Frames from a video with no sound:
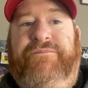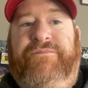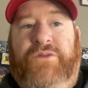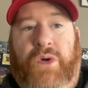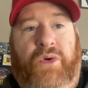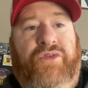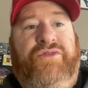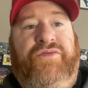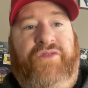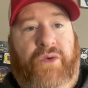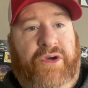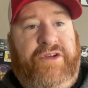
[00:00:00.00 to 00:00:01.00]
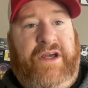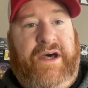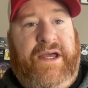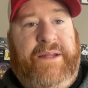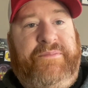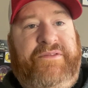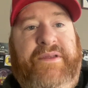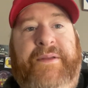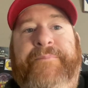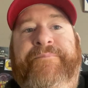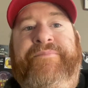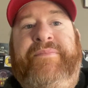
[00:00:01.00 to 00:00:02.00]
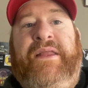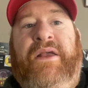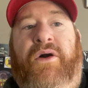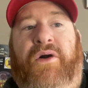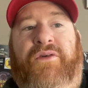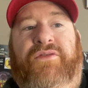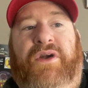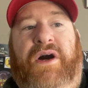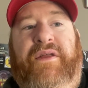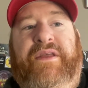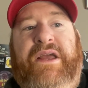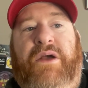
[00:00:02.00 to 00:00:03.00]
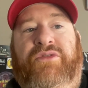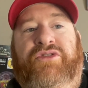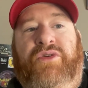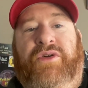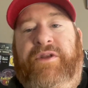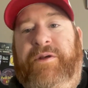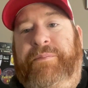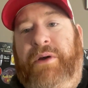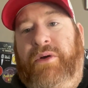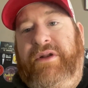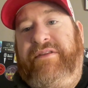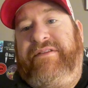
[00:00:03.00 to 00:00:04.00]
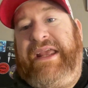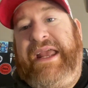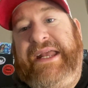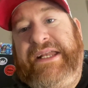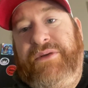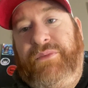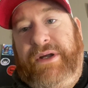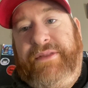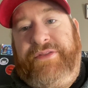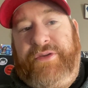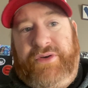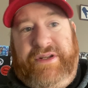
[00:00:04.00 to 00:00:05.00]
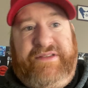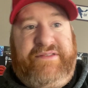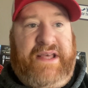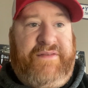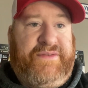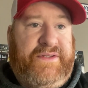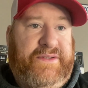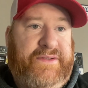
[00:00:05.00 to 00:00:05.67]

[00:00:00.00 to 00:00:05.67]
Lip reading: goals 4 times. Overall, they outscored their opponents 81-37.